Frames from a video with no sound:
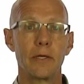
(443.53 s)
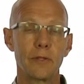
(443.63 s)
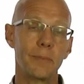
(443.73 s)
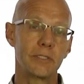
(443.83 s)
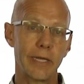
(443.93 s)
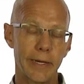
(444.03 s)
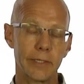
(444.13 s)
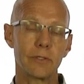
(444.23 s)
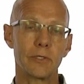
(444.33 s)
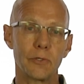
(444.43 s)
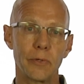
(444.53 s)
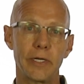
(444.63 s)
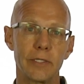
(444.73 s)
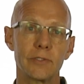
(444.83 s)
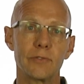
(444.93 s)
botanical
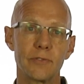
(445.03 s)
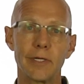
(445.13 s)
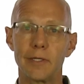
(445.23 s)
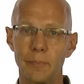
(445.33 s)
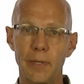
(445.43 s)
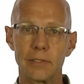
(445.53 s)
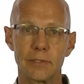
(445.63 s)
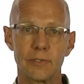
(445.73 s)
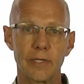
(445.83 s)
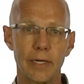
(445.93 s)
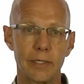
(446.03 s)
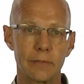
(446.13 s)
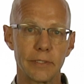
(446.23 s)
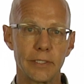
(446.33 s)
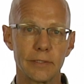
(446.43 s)
ingredients, instead of the pesticide
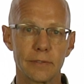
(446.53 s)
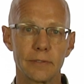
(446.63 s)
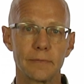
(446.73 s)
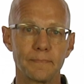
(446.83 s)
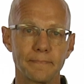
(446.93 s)
ingredients.